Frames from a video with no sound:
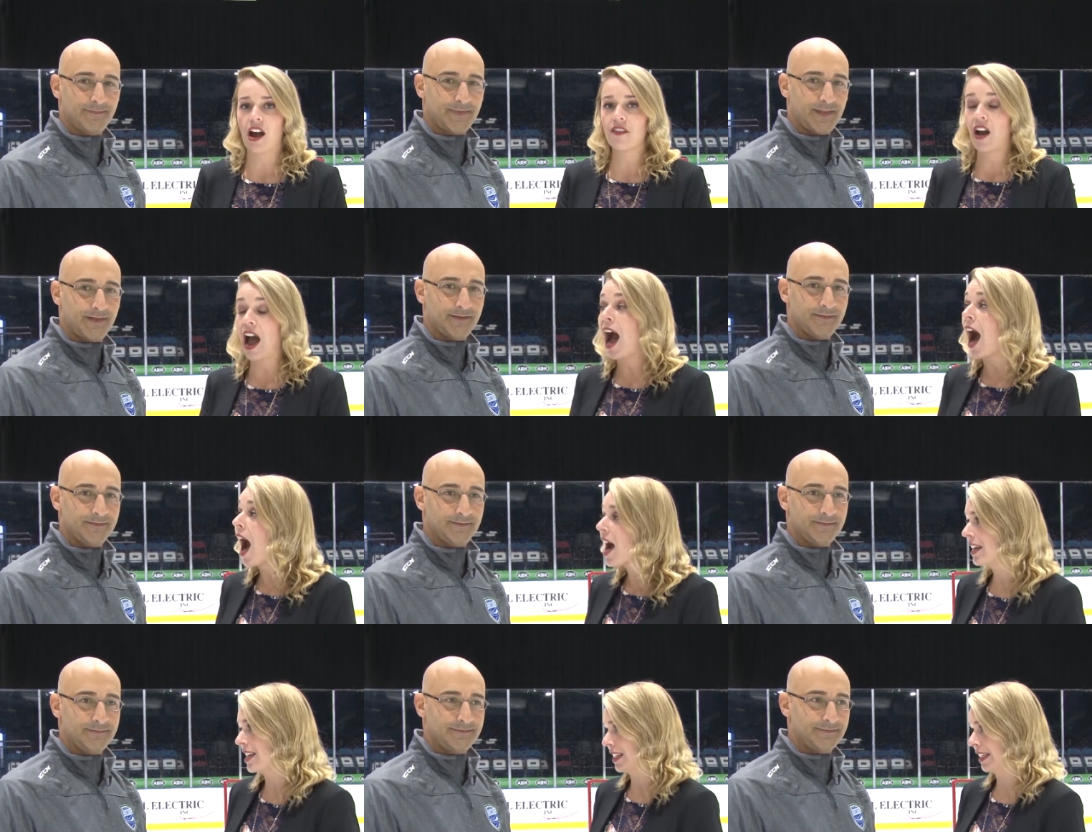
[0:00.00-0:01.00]
Speaker 1: of a
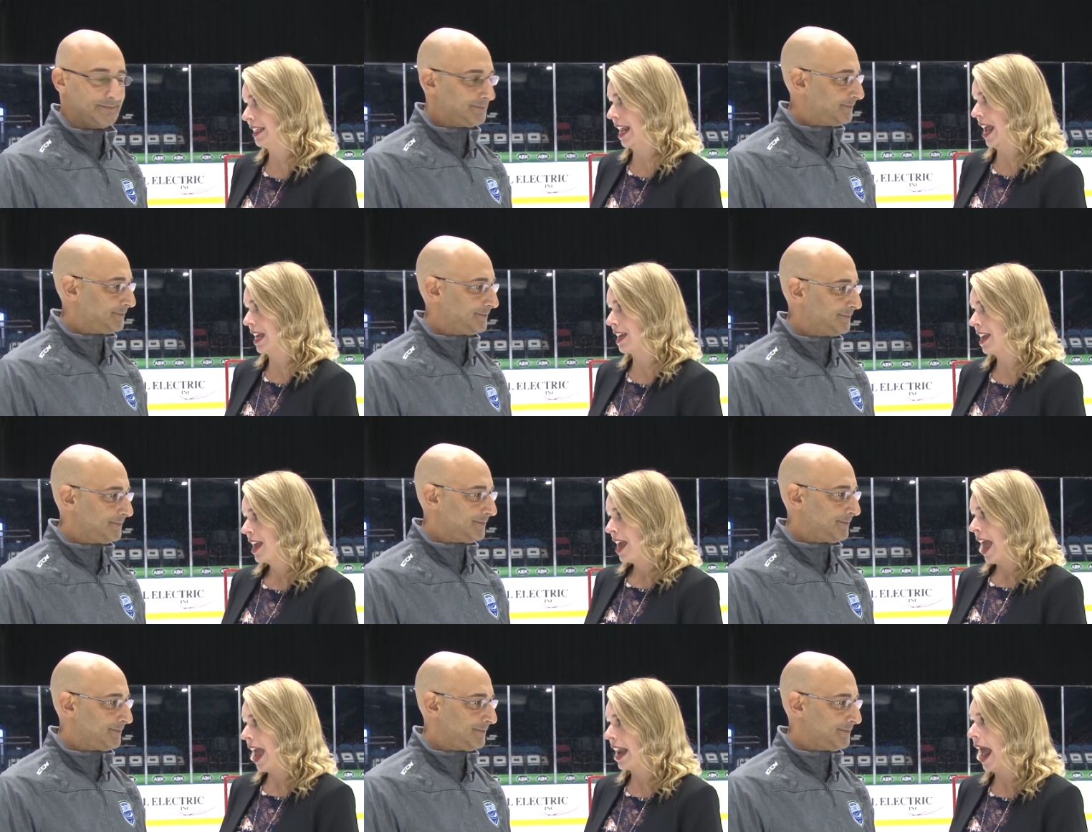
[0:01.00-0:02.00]
hockey stick
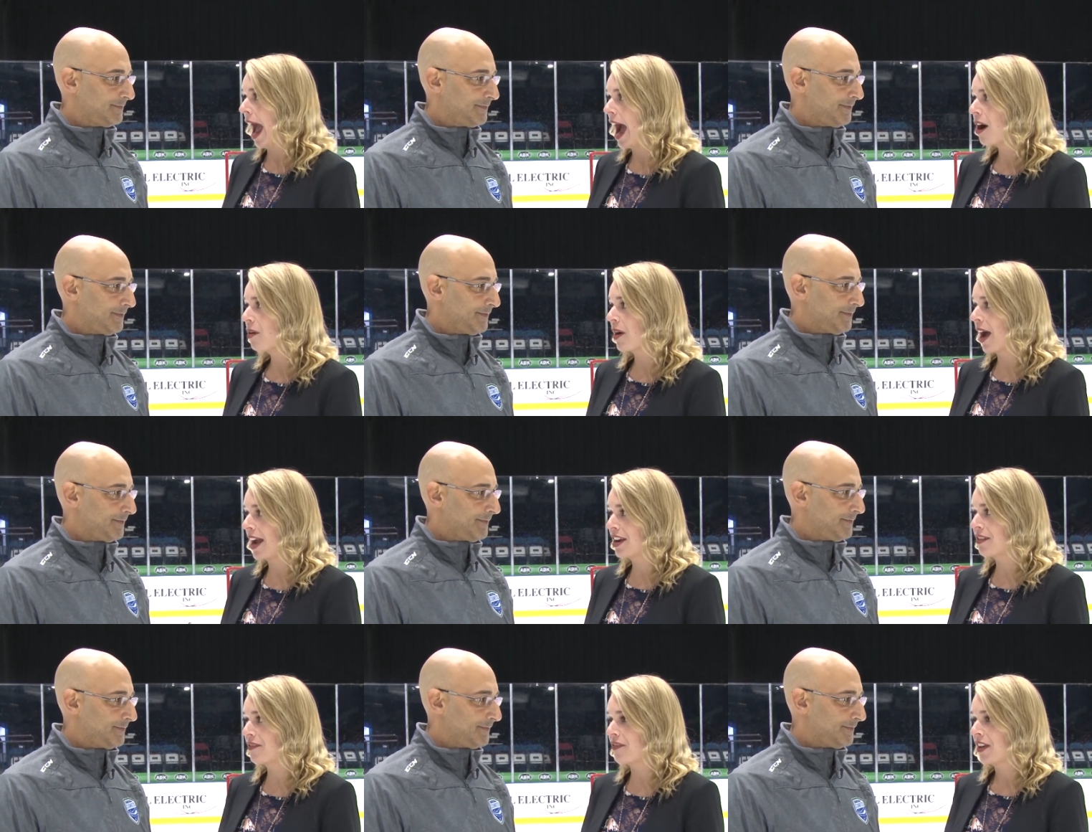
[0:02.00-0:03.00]
and how
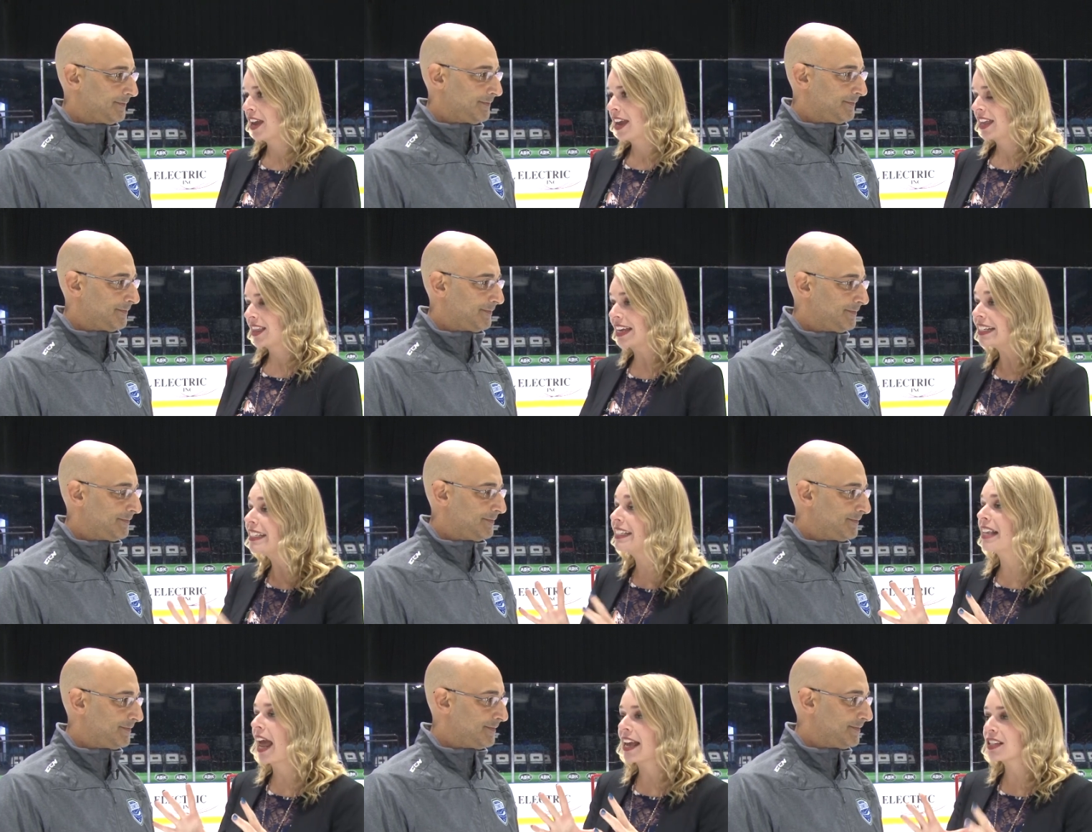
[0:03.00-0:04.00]
kind of it
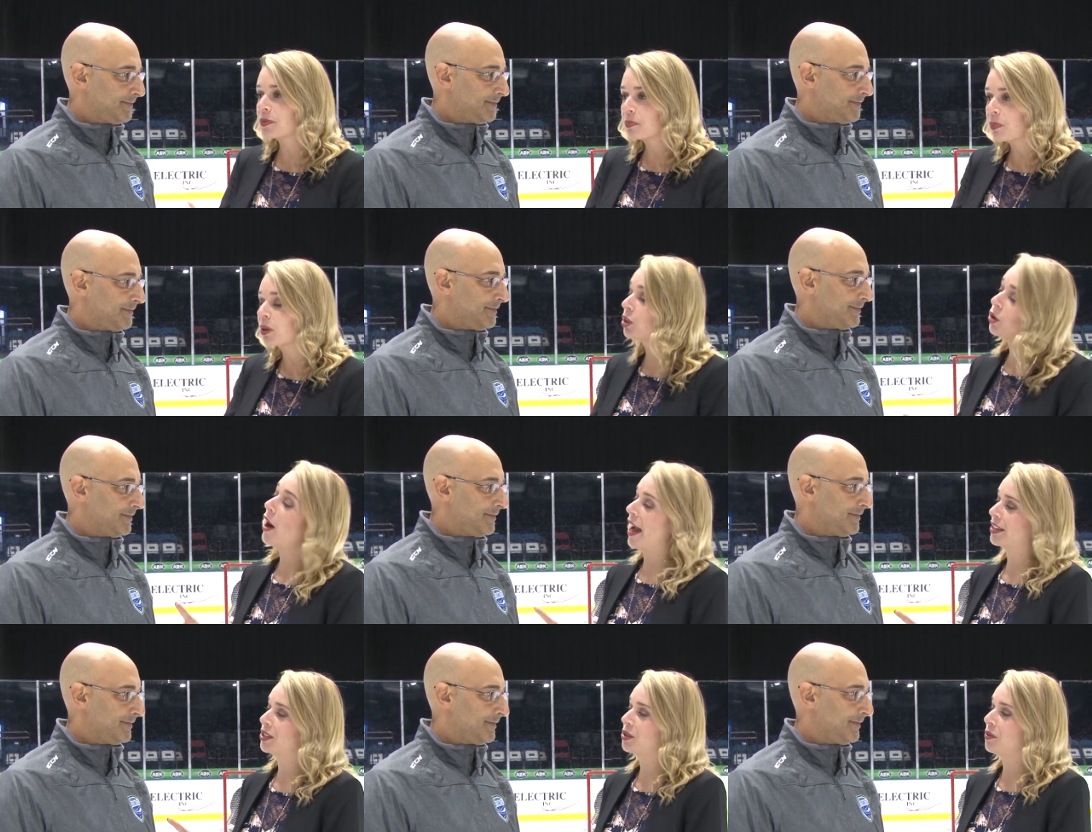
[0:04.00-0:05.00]
has
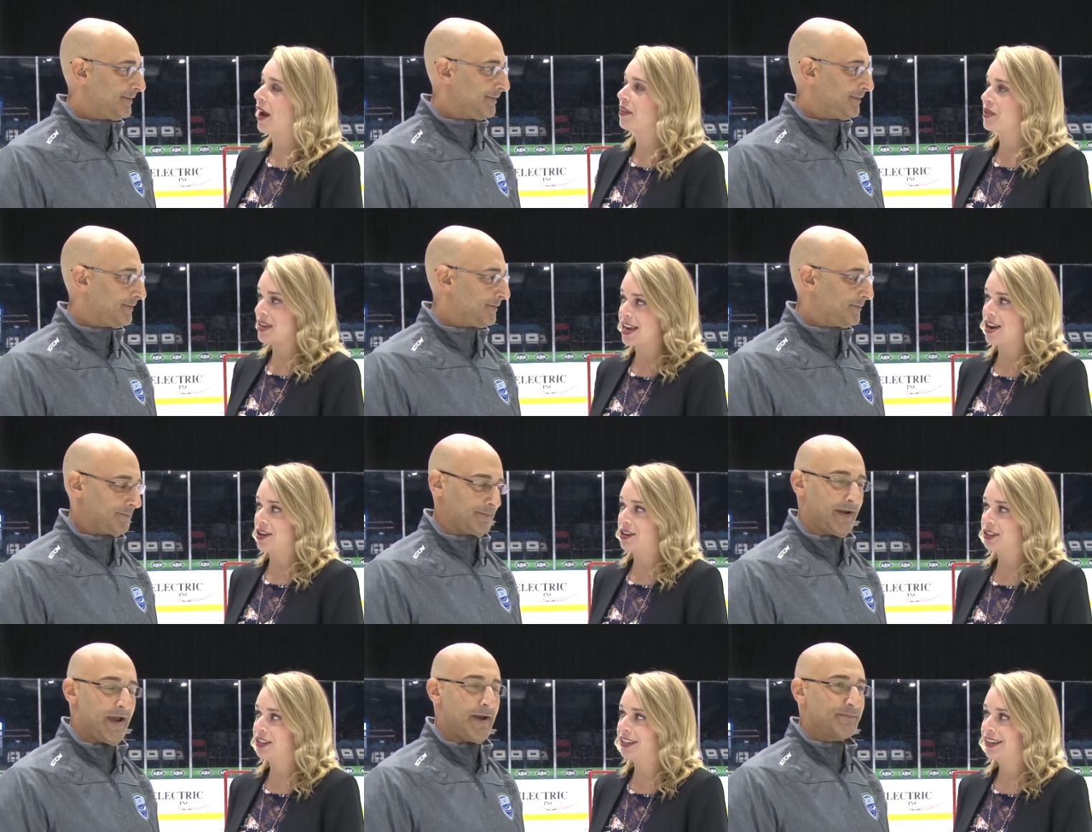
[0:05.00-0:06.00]
progressed throughout the
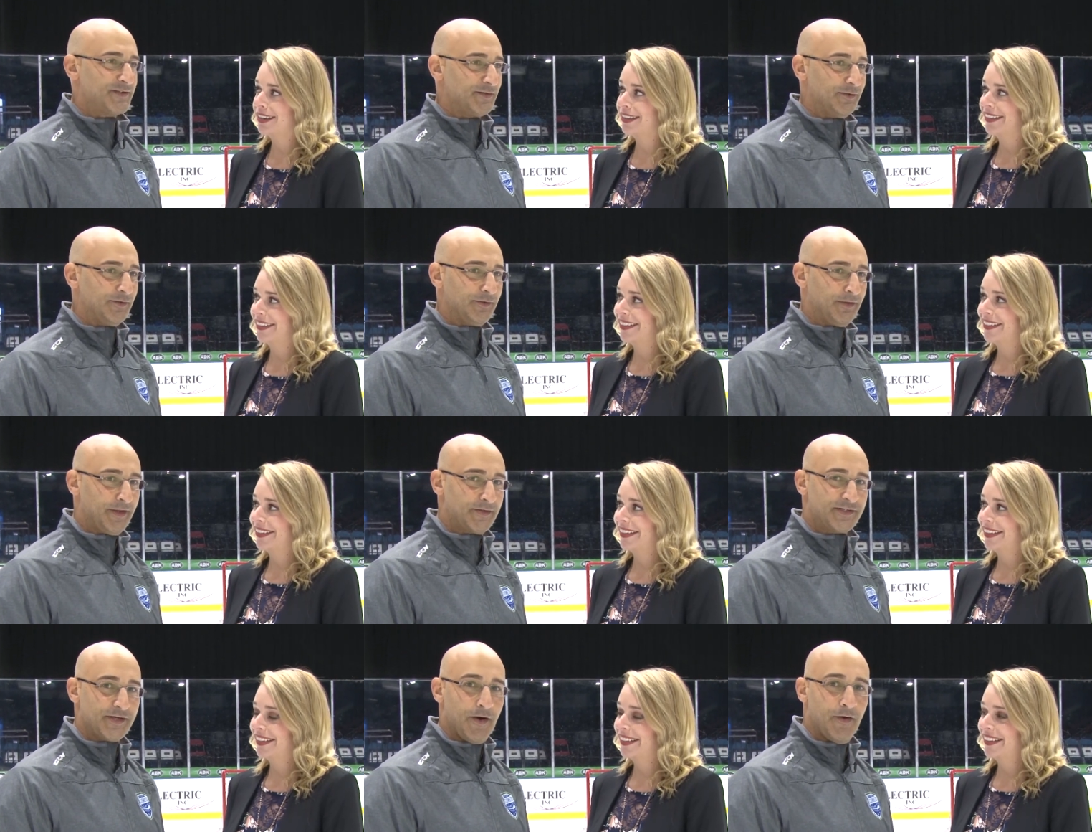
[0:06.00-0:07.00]
years.
Speaker 2: Absolutely.
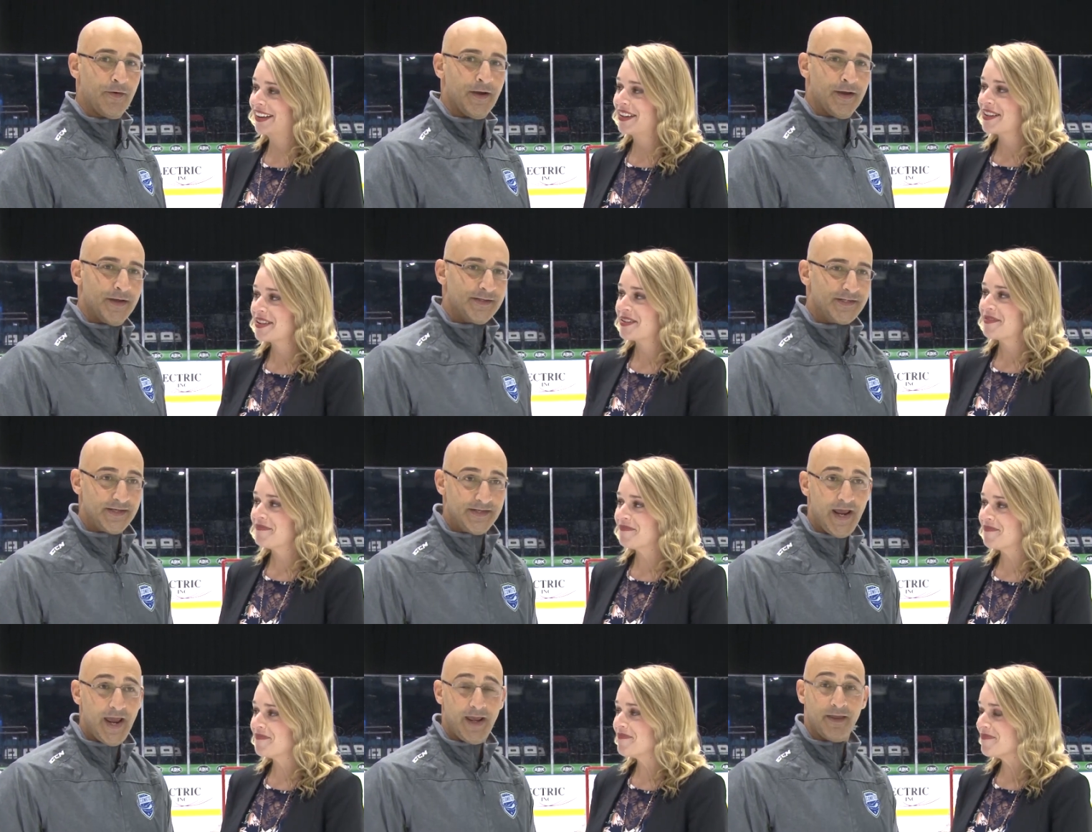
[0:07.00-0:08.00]
So
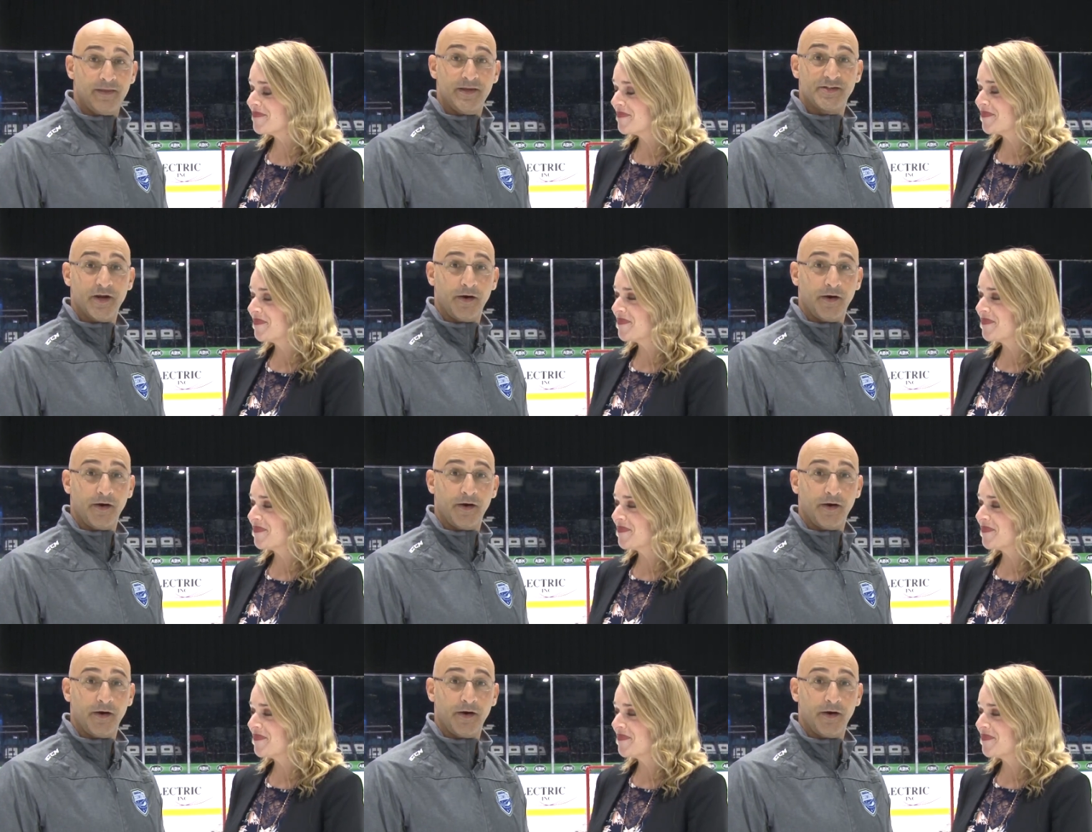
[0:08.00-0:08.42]
today, these